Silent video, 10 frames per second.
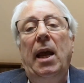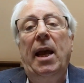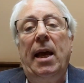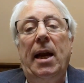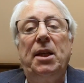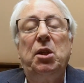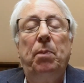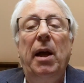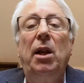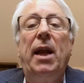And I
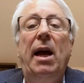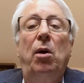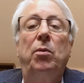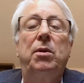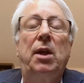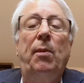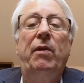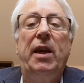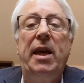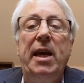spelled out some of
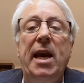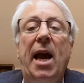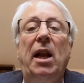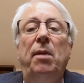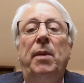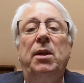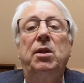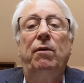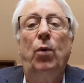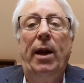the key
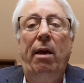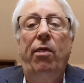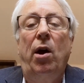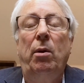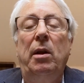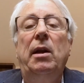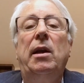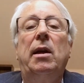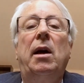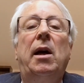elements of what I thought
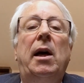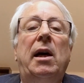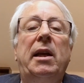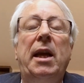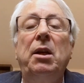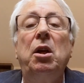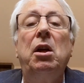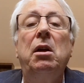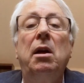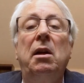a
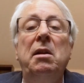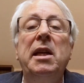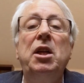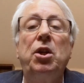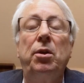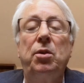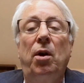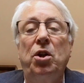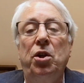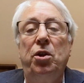niche
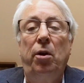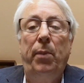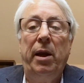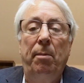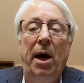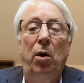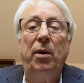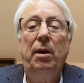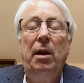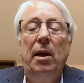construction should be
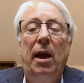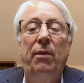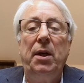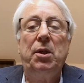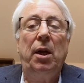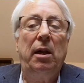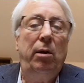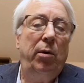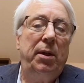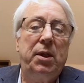about. And these
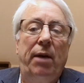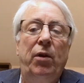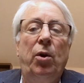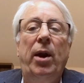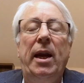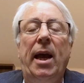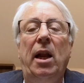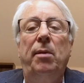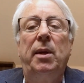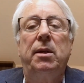included seven or eight
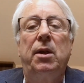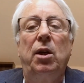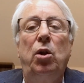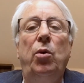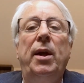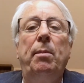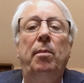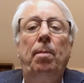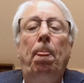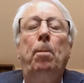elements,
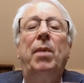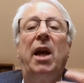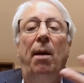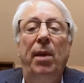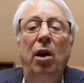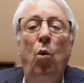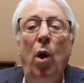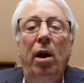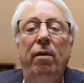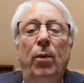including becoming
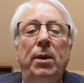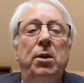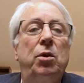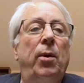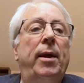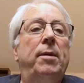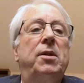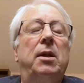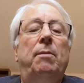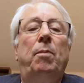aware of one's
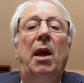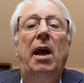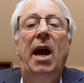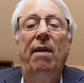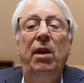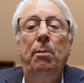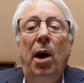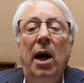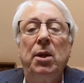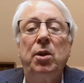strengths, having
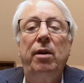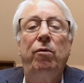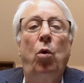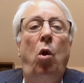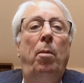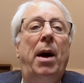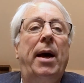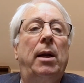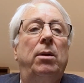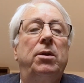positive role
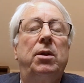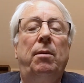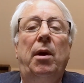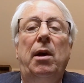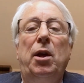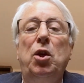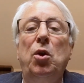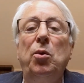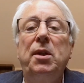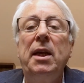models,
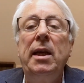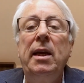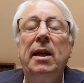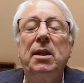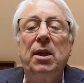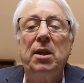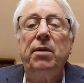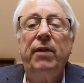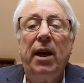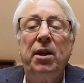using
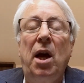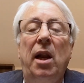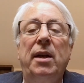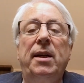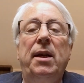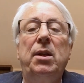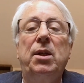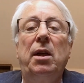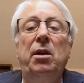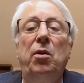assistive technologies
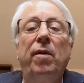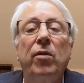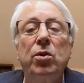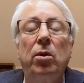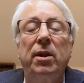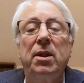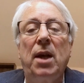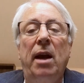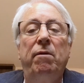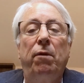and universal
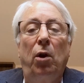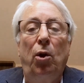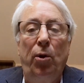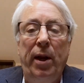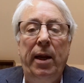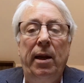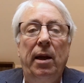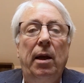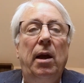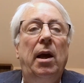design for learning,
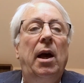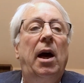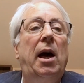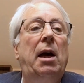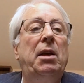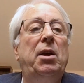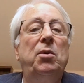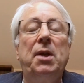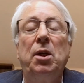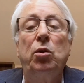
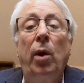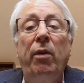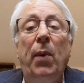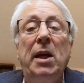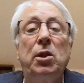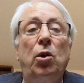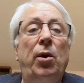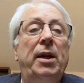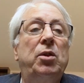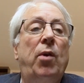using strength-based
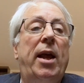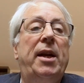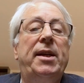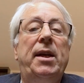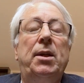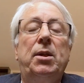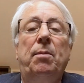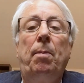learning strategies,